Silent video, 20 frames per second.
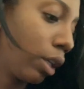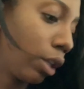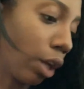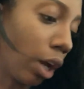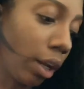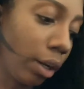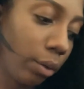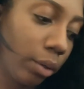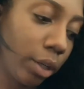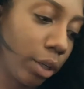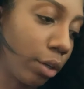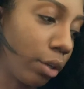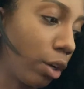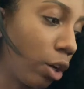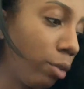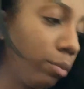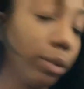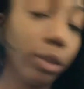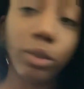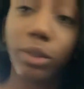don't hear
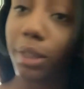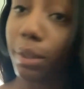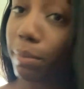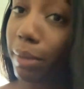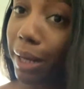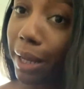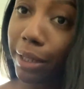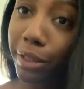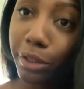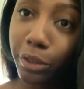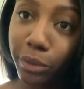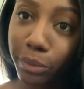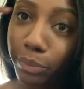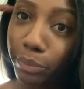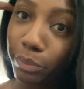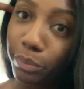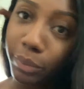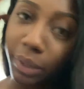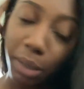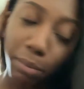no music, but I do
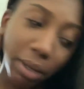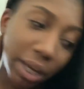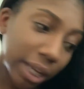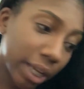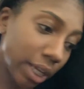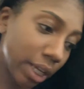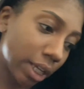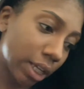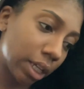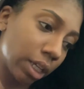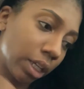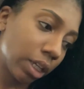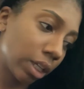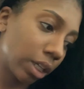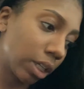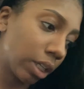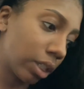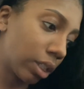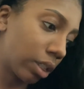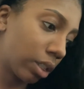in my head
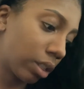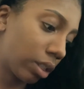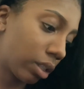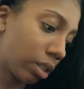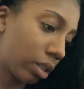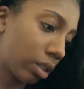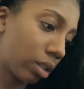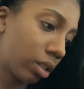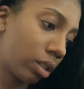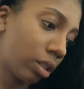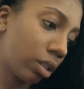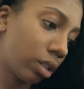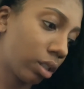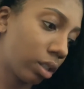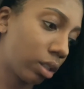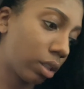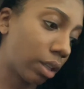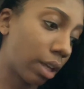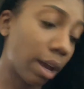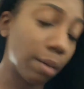because
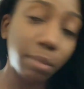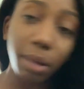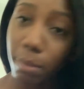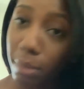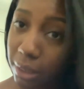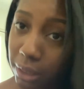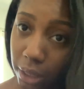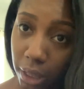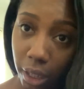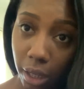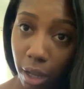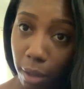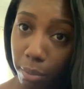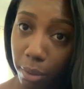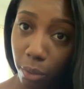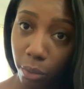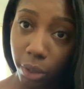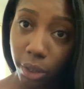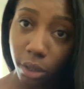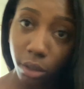I'm not about to get
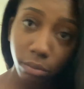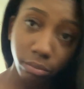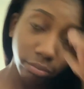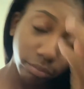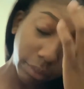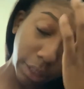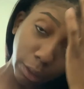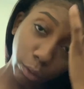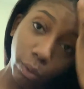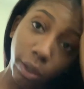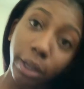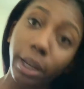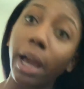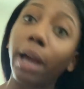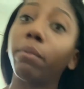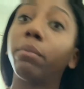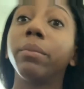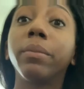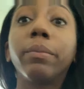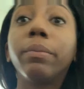copywritten. That's why
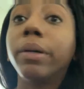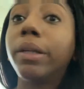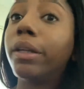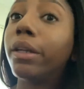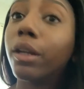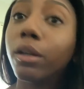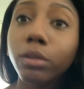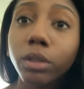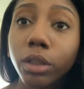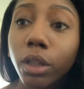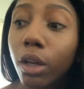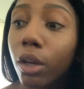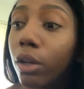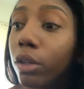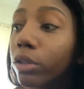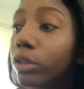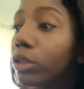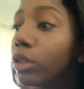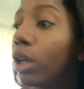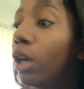I'm putting no
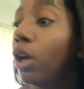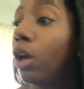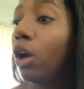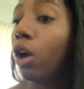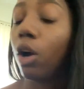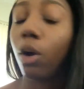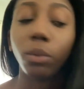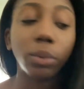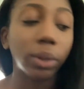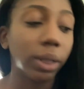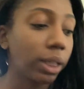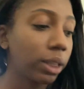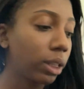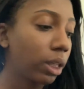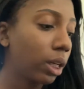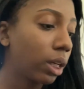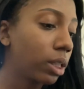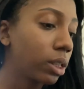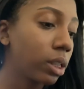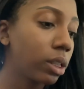songs on
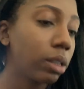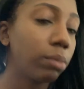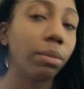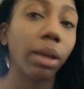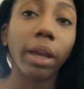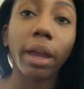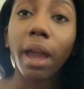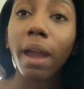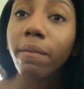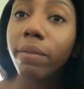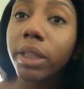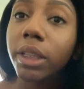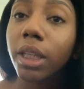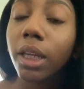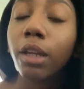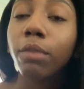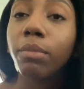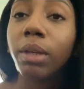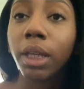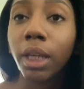nothing, because it seems like
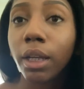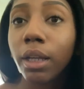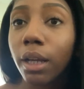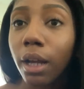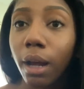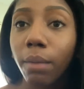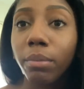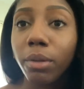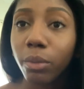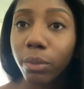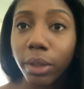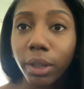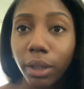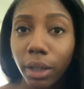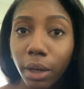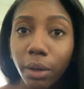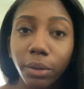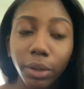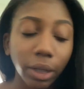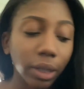everything be getting copywritten
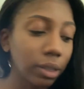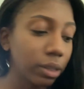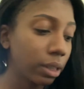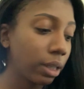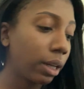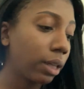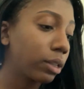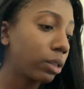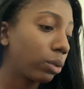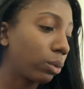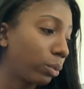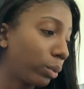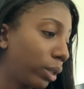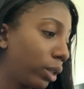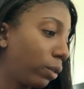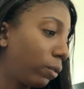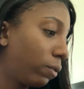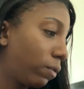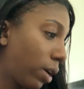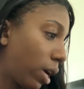nowadays, and that's a
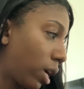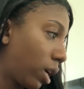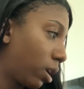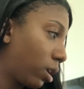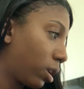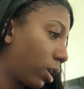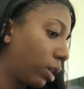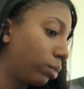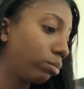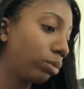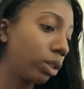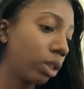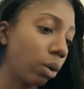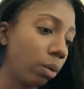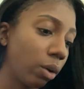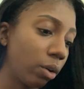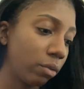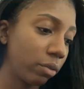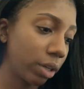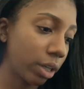real fact. I'm
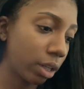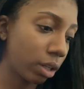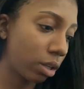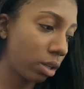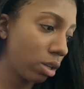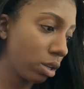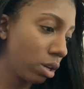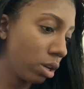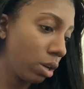so over that.